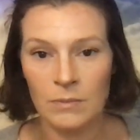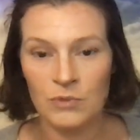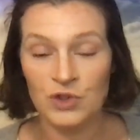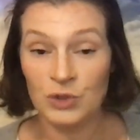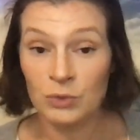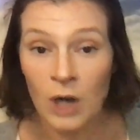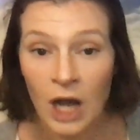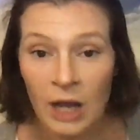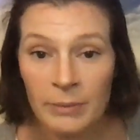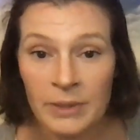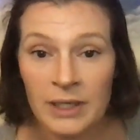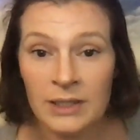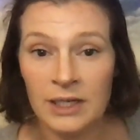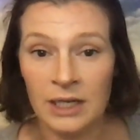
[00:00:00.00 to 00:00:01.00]

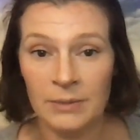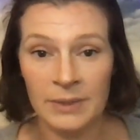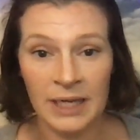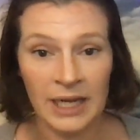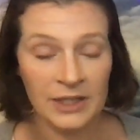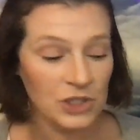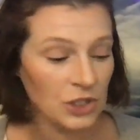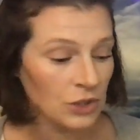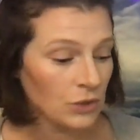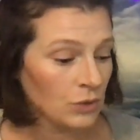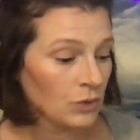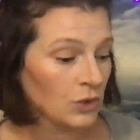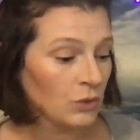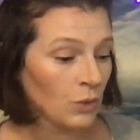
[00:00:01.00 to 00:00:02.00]
drama coming at you.
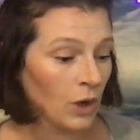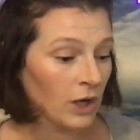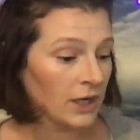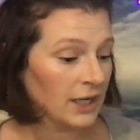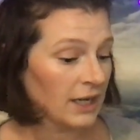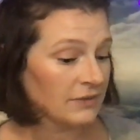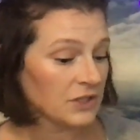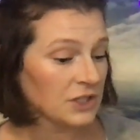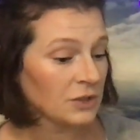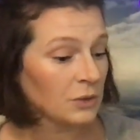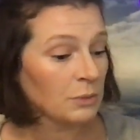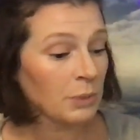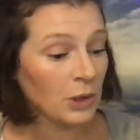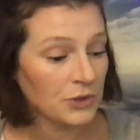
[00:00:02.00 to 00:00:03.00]
You are going to have to deal
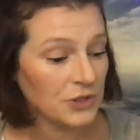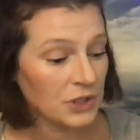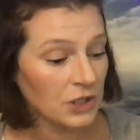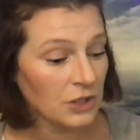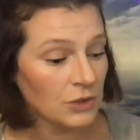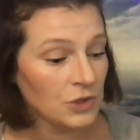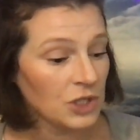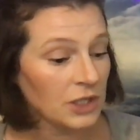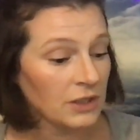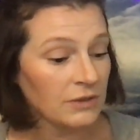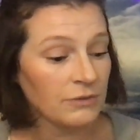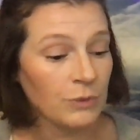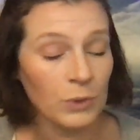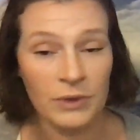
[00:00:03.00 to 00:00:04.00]
with
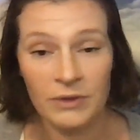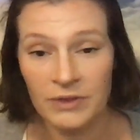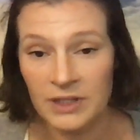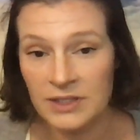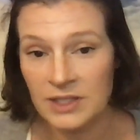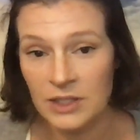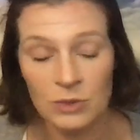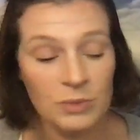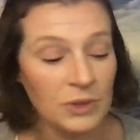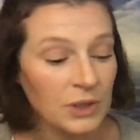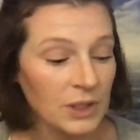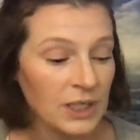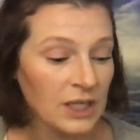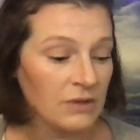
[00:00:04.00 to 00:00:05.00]
persecution for the things that you
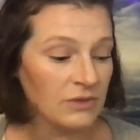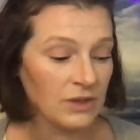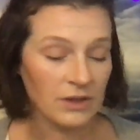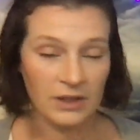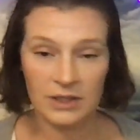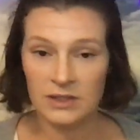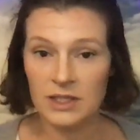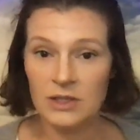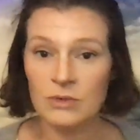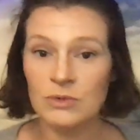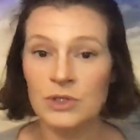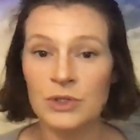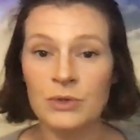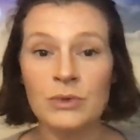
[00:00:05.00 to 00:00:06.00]
believe, the things that you
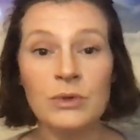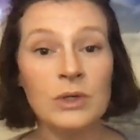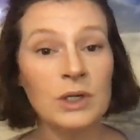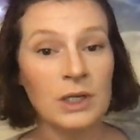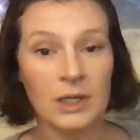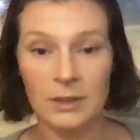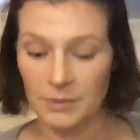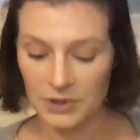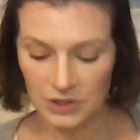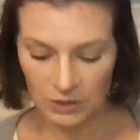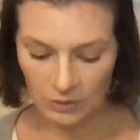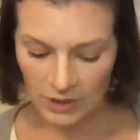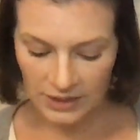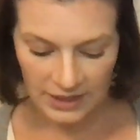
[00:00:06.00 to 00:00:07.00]
do. But
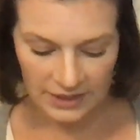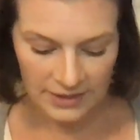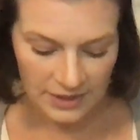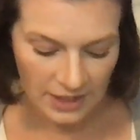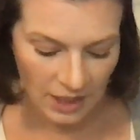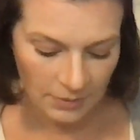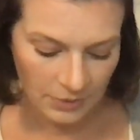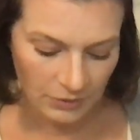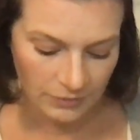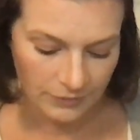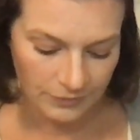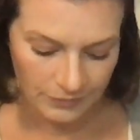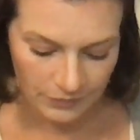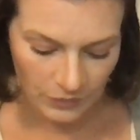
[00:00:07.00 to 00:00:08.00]
don't let that stop you.
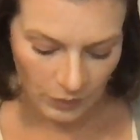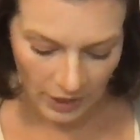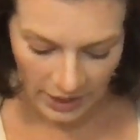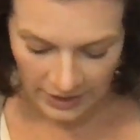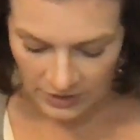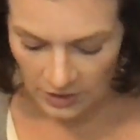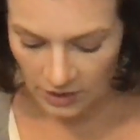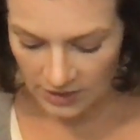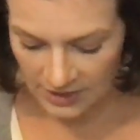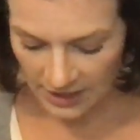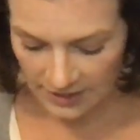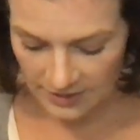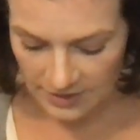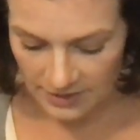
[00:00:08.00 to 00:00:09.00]
Okay, it's all a
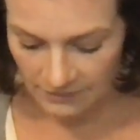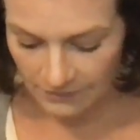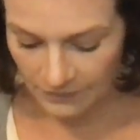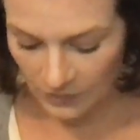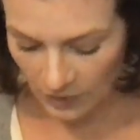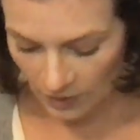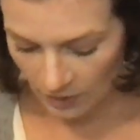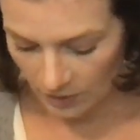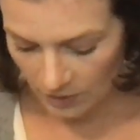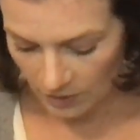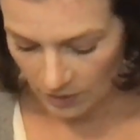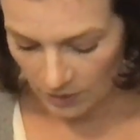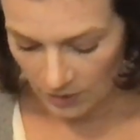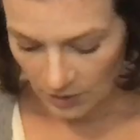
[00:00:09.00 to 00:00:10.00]
test.
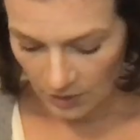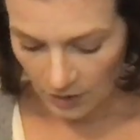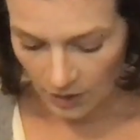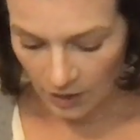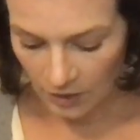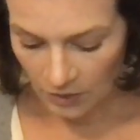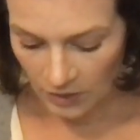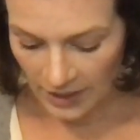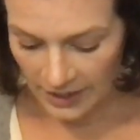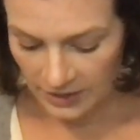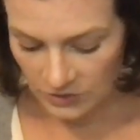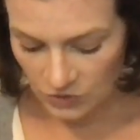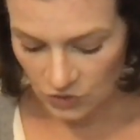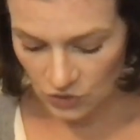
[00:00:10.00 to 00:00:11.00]
All
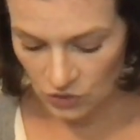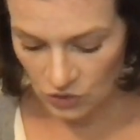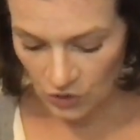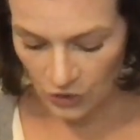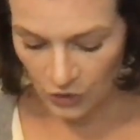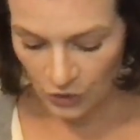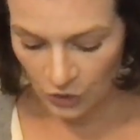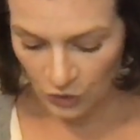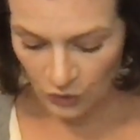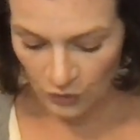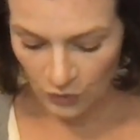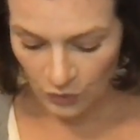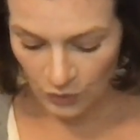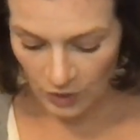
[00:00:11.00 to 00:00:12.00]
right.
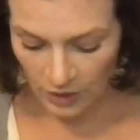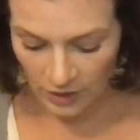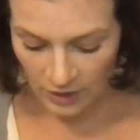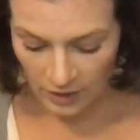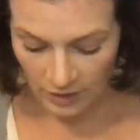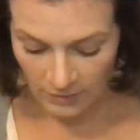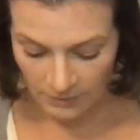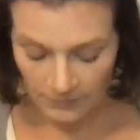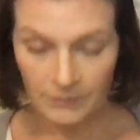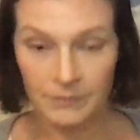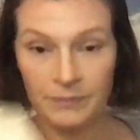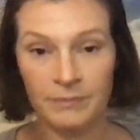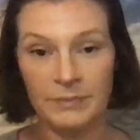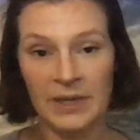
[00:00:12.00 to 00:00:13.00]
So um,
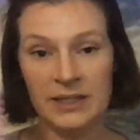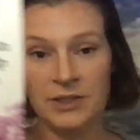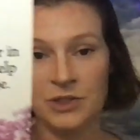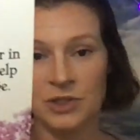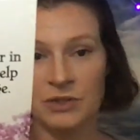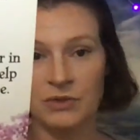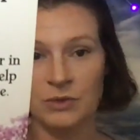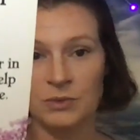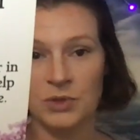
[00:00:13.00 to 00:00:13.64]
messages from